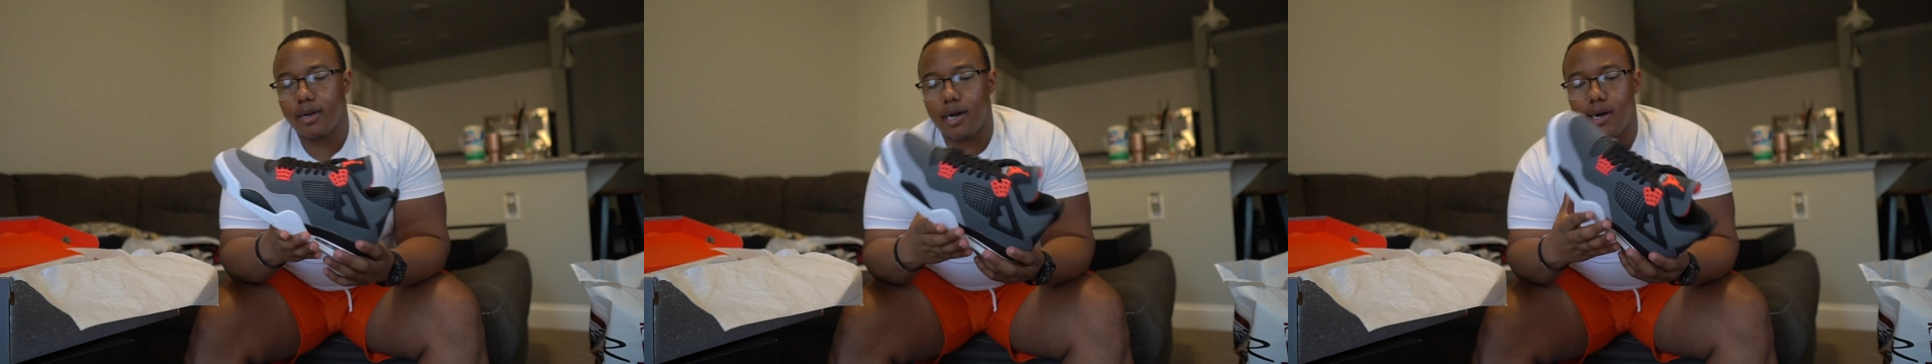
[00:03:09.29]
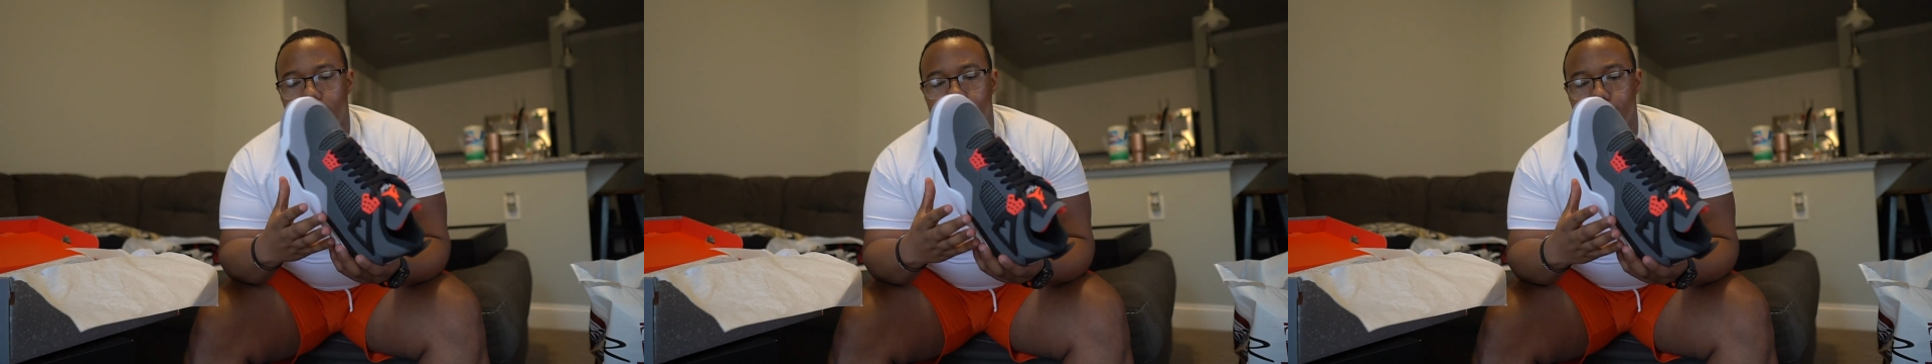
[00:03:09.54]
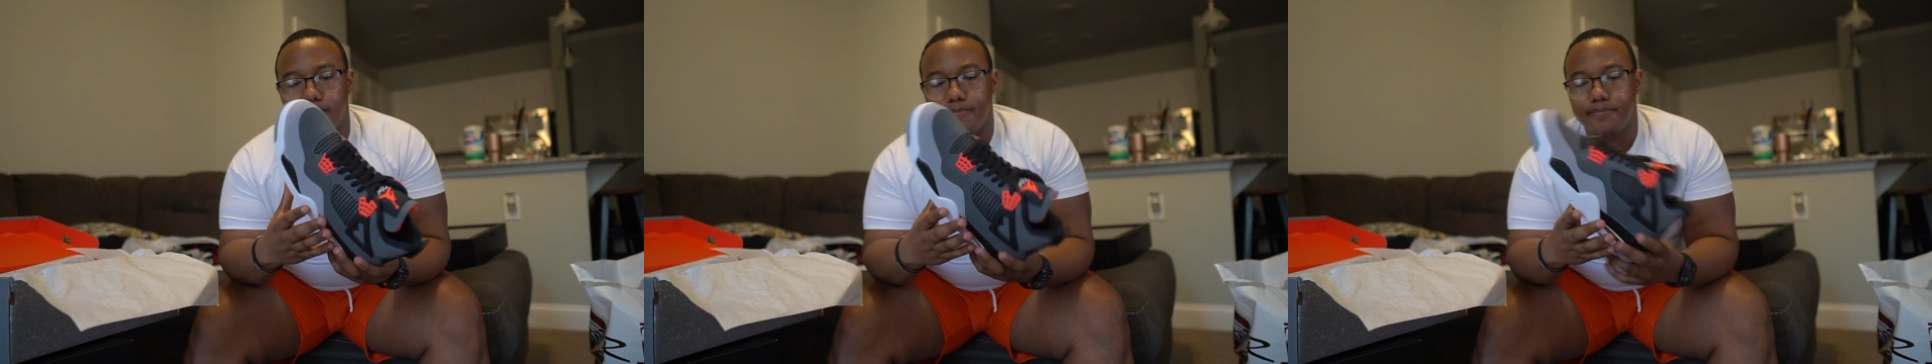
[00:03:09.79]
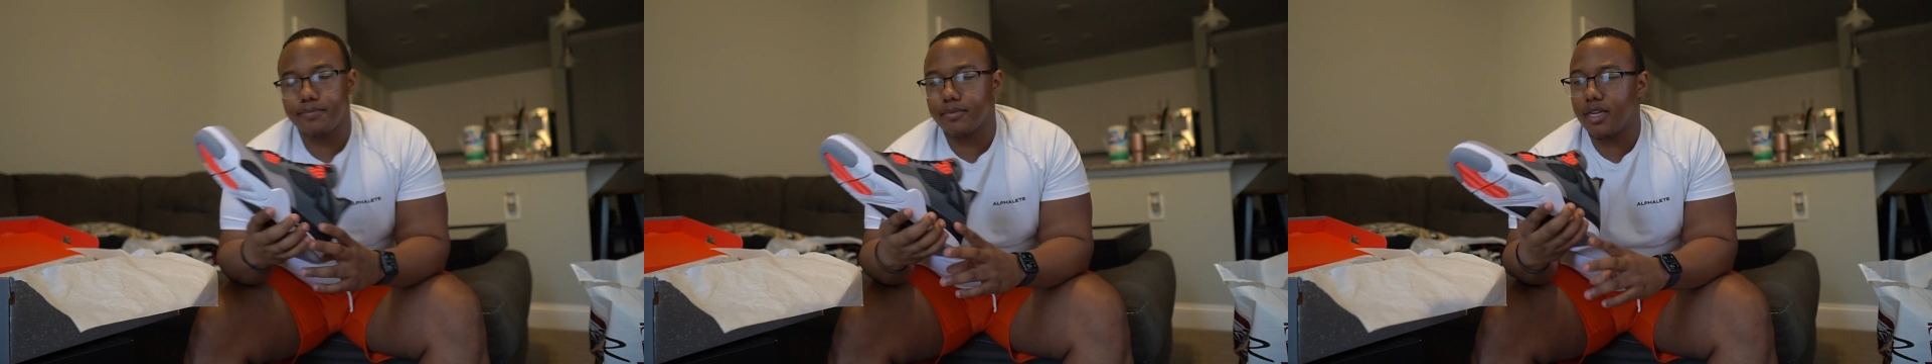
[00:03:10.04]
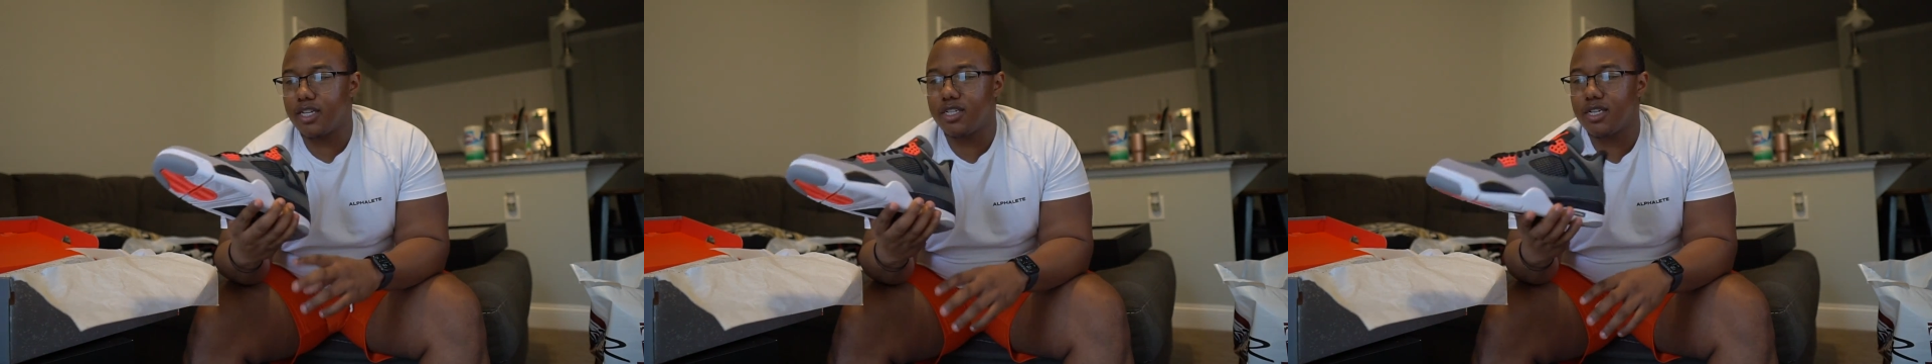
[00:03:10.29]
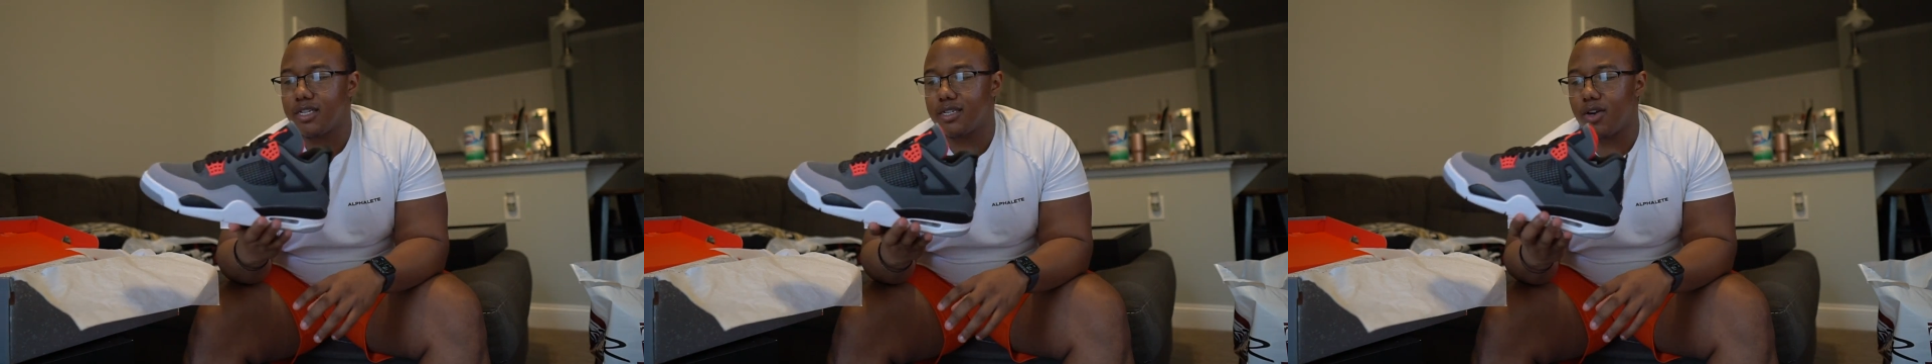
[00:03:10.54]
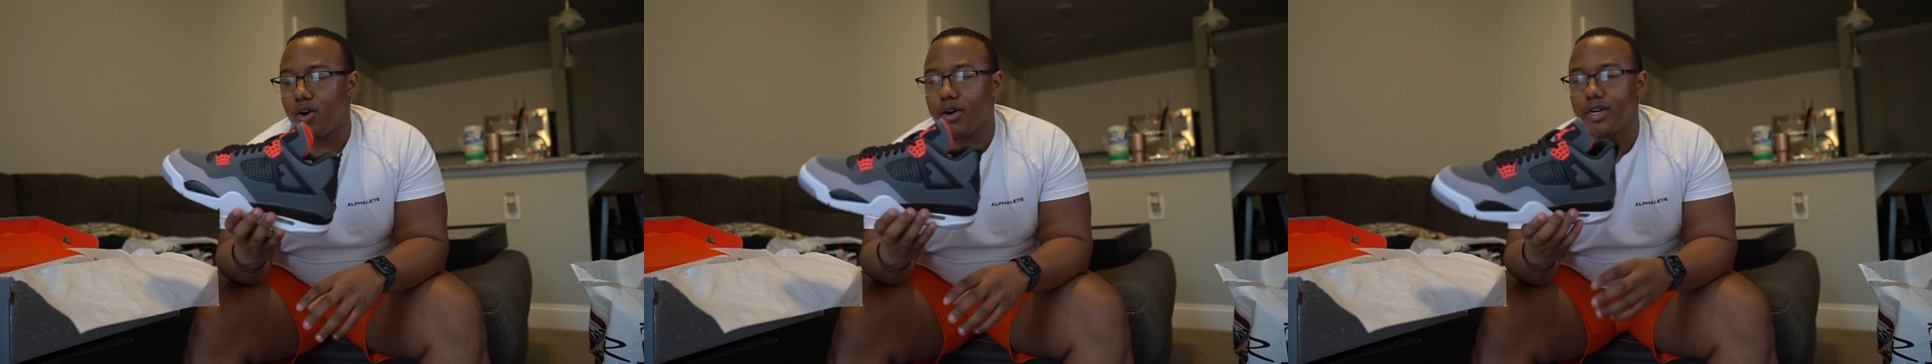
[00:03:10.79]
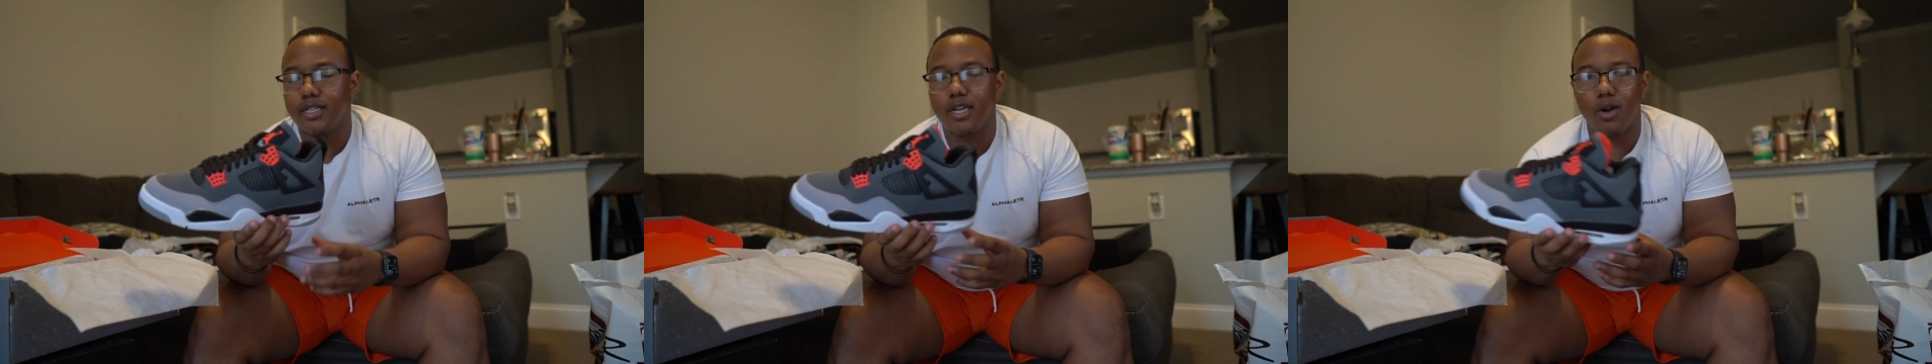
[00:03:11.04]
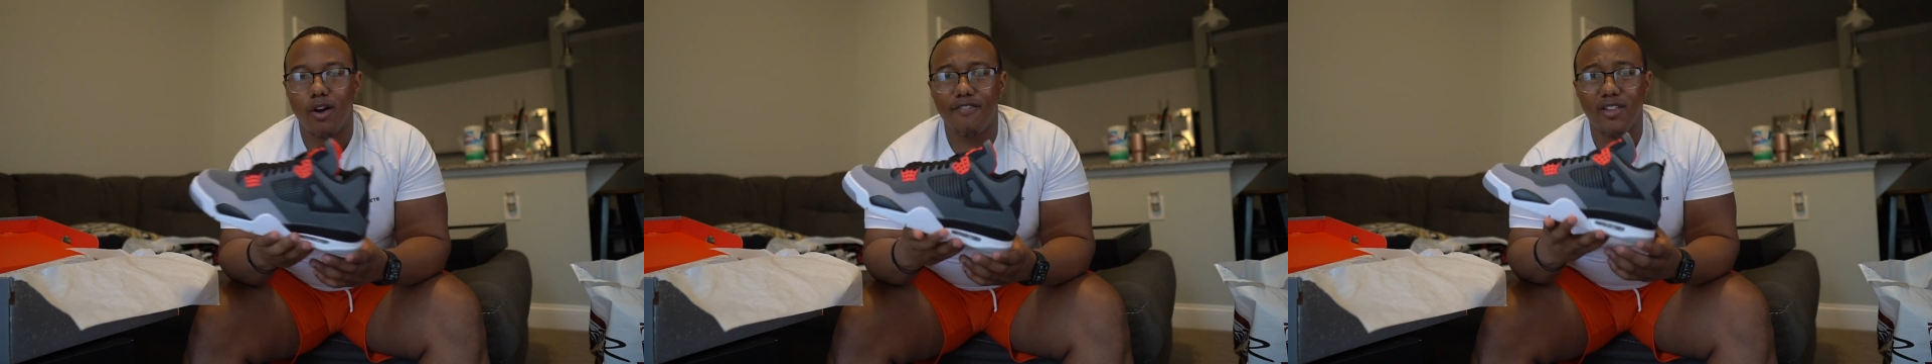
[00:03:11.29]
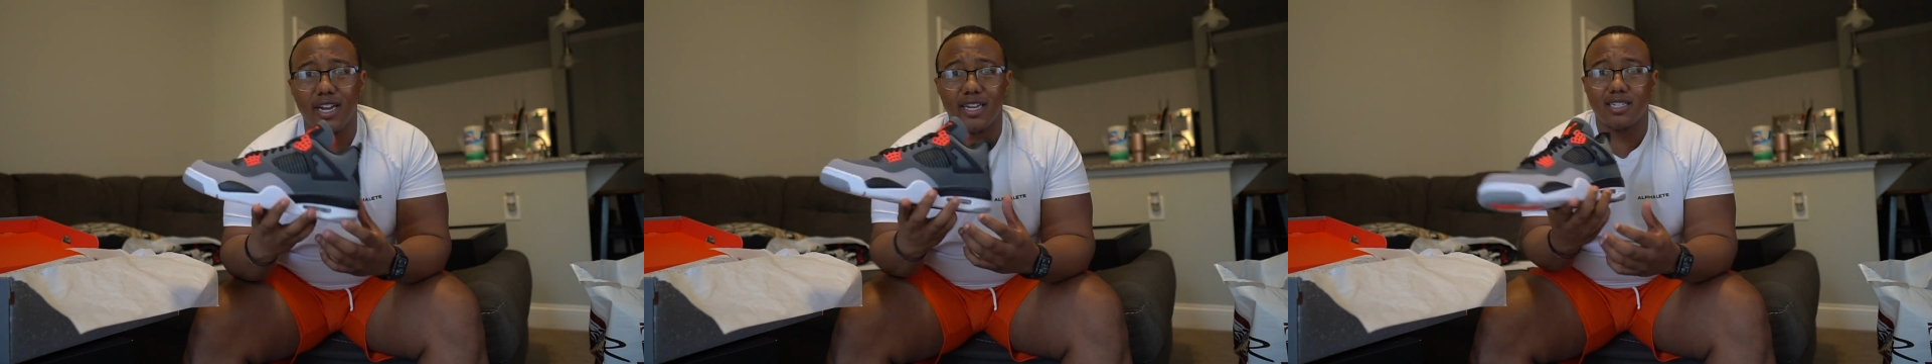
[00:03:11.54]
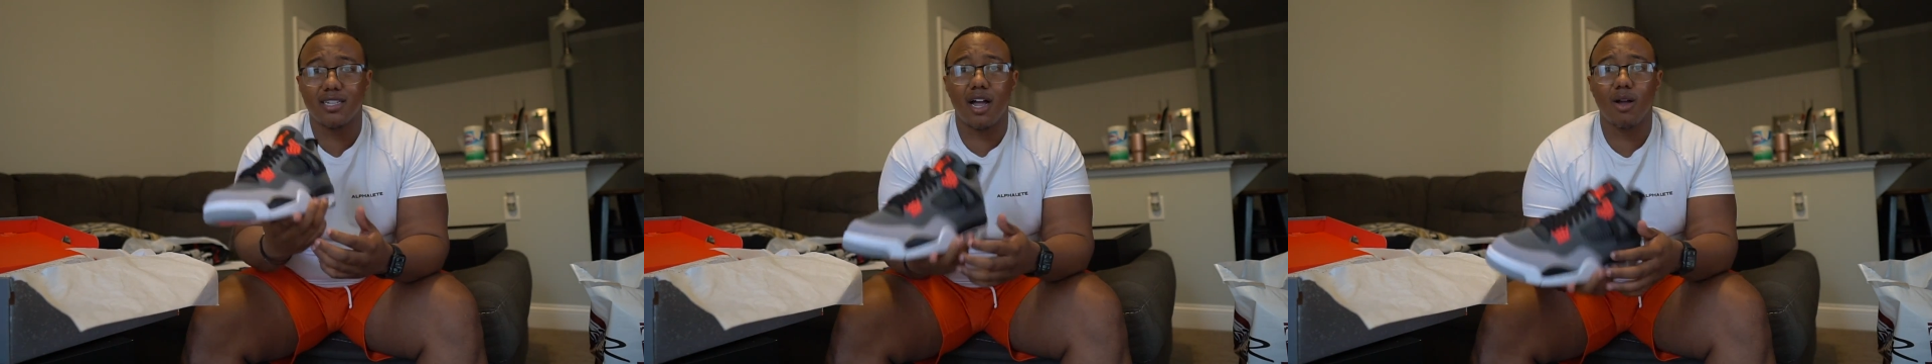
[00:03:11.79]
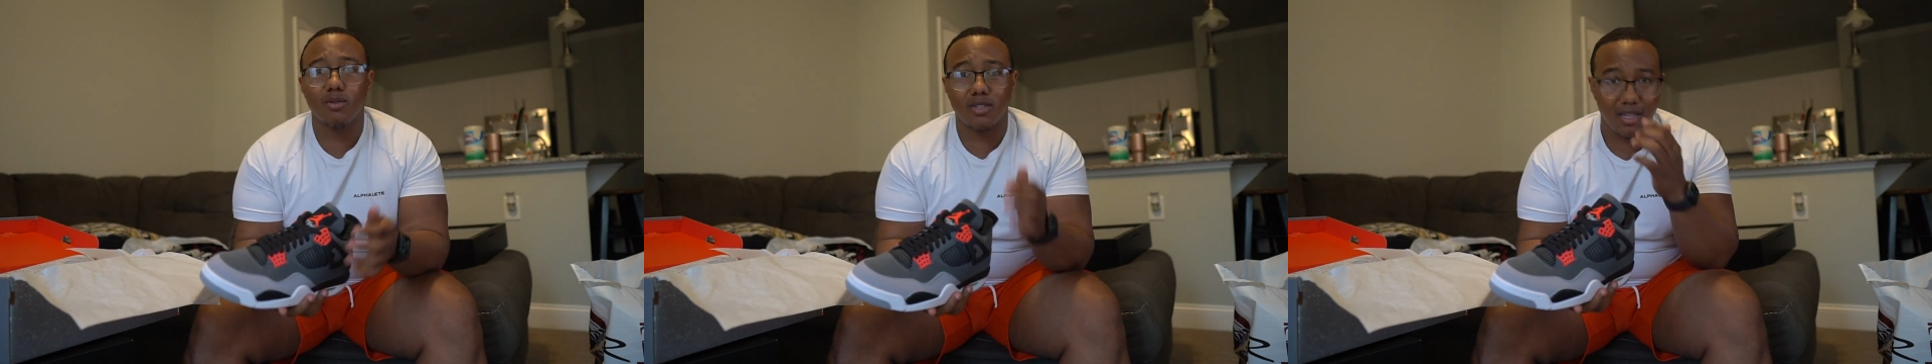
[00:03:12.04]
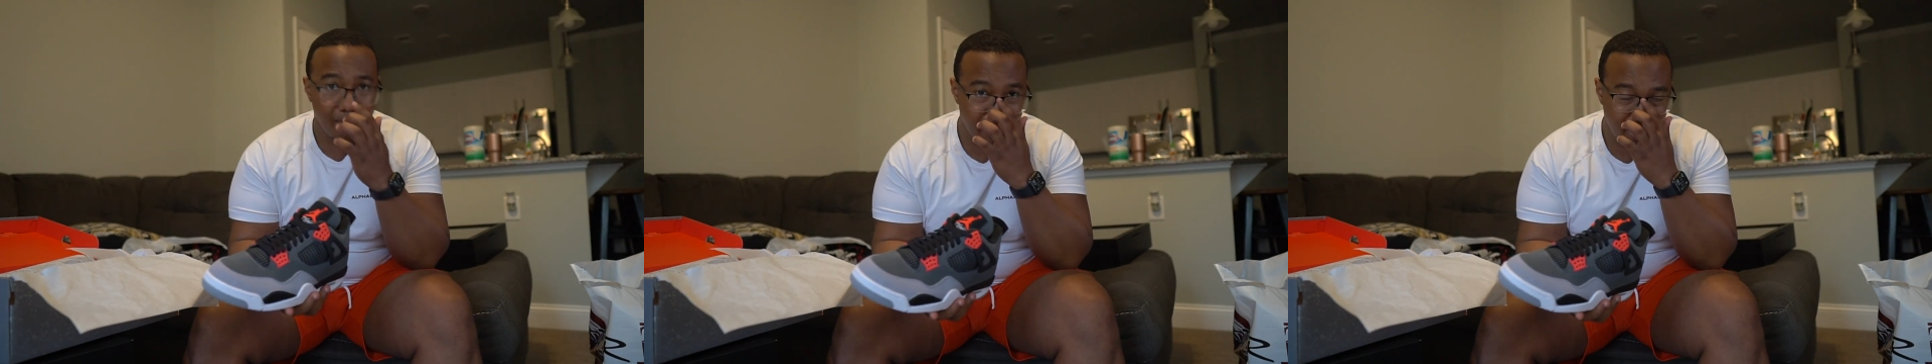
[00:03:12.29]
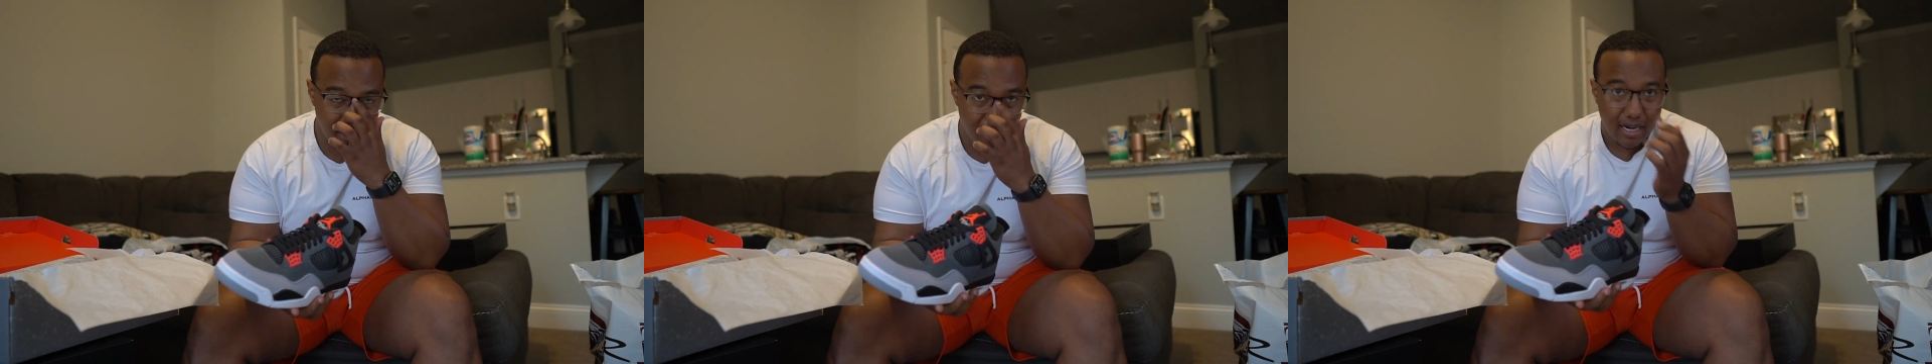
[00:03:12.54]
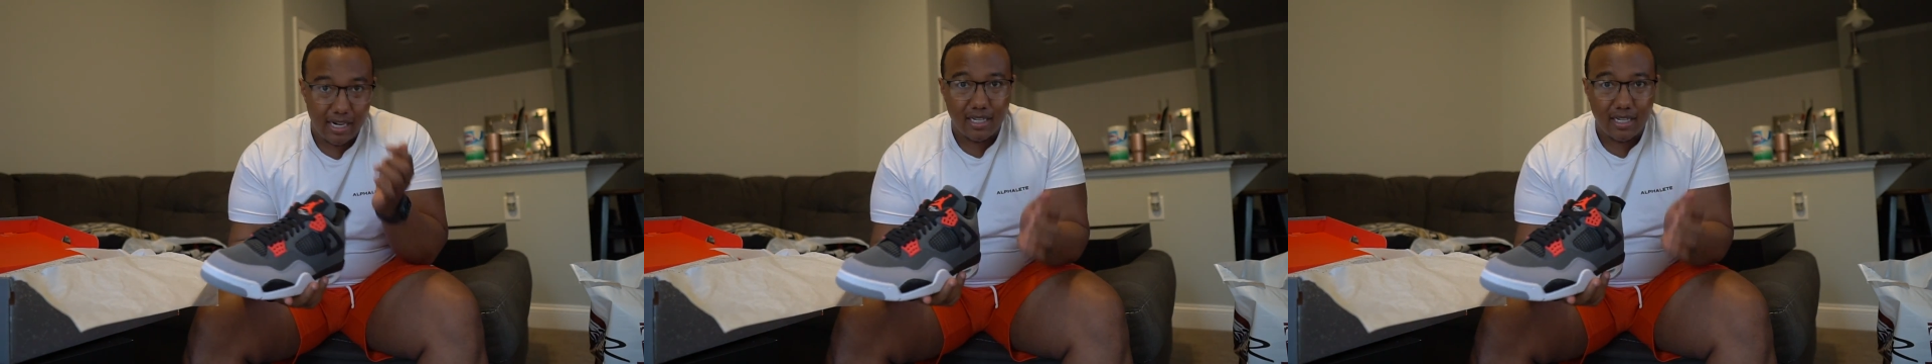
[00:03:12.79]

Um, it's just hard to tell. I felt like stock was limited.